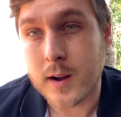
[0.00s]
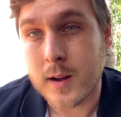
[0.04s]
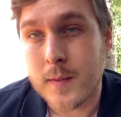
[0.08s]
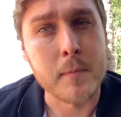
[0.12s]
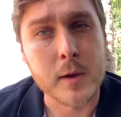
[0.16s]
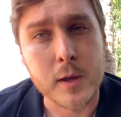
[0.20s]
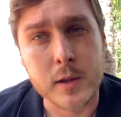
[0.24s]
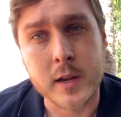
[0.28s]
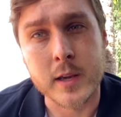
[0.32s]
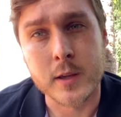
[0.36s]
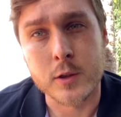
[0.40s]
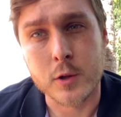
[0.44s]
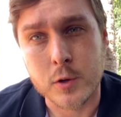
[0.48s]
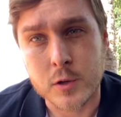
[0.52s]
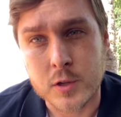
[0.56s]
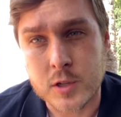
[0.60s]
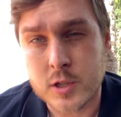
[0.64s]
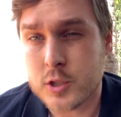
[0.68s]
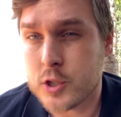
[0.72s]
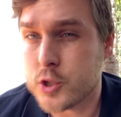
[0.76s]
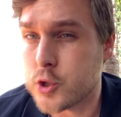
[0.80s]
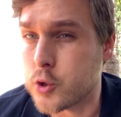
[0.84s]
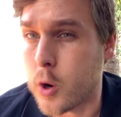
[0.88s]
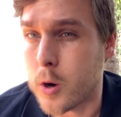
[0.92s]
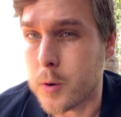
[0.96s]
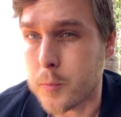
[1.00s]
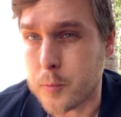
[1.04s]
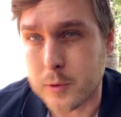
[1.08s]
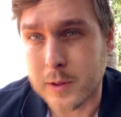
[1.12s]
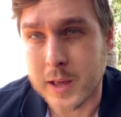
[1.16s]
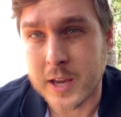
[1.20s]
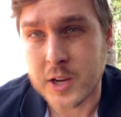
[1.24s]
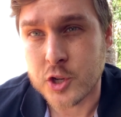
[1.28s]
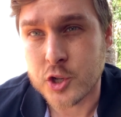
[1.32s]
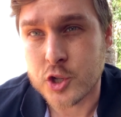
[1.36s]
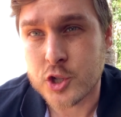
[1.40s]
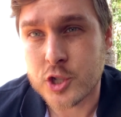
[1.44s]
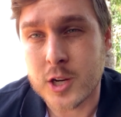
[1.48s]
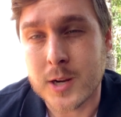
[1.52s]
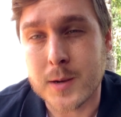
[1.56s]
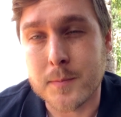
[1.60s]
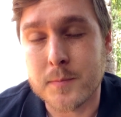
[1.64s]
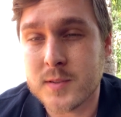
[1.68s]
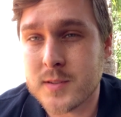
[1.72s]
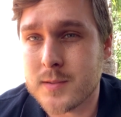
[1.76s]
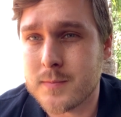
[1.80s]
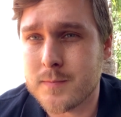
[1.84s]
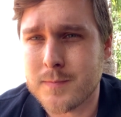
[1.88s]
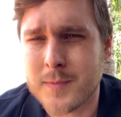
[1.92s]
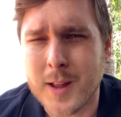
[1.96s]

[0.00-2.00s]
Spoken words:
building those strong relationships,